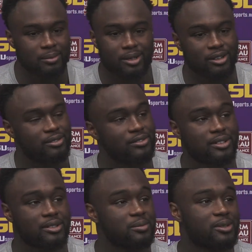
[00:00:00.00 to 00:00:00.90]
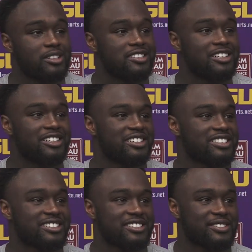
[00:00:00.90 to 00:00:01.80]
But on the field, the boy, a dog,
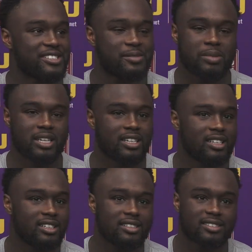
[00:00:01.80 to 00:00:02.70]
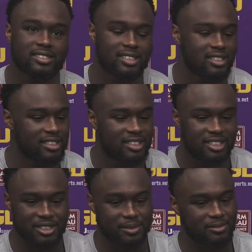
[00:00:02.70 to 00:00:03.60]
speed,
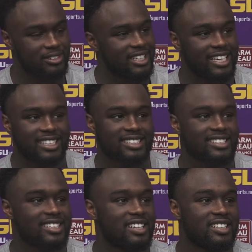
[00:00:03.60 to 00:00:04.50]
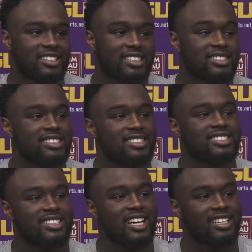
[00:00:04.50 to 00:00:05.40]
finesse, everything. It's
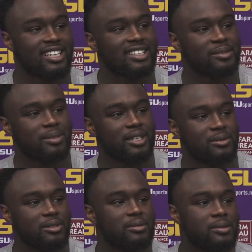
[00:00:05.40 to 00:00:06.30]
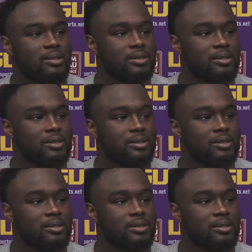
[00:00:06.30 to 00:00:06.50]
exciting. I love playing with him.